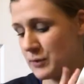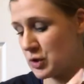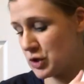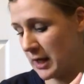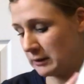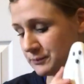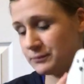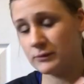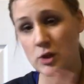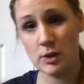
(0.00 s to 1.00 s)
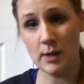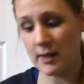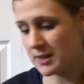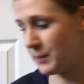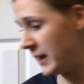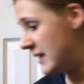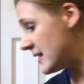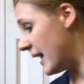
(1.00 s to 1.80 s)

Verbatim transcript: so $2 a piece,